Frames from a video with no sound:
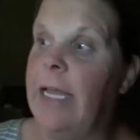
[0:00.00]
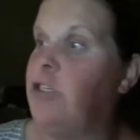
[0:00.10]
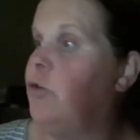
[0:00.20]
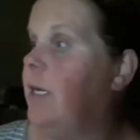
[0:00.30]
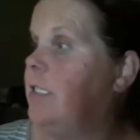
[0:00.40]

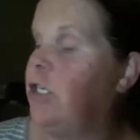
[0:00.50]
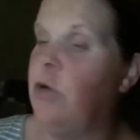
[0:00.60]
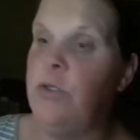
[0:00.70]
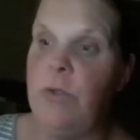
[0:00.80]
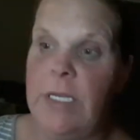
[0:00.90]
get drinks,
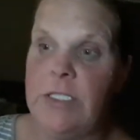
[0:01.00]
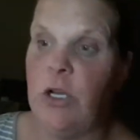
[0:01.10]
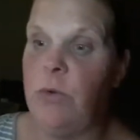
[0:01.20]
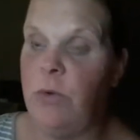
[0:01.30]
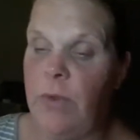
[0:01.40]
go do this,
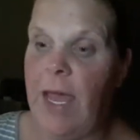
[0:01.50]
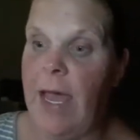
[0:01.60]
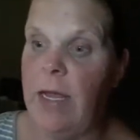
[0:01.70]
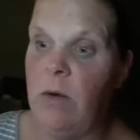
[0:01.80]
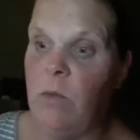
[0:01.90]
go do
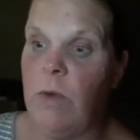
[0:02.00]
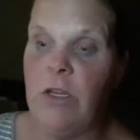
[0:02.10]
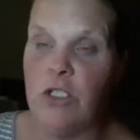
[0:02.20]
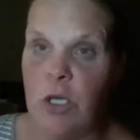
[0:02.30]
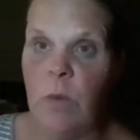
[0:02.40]
that
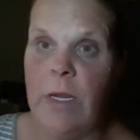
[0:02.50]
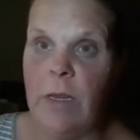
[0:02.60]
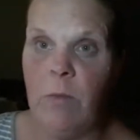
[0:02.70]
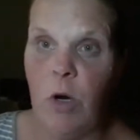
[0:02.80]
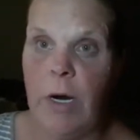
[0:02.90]
when there's no one
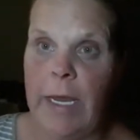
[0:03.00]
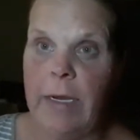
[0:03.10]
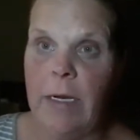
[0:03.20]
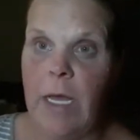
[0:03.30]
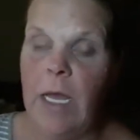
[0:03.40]
in the market.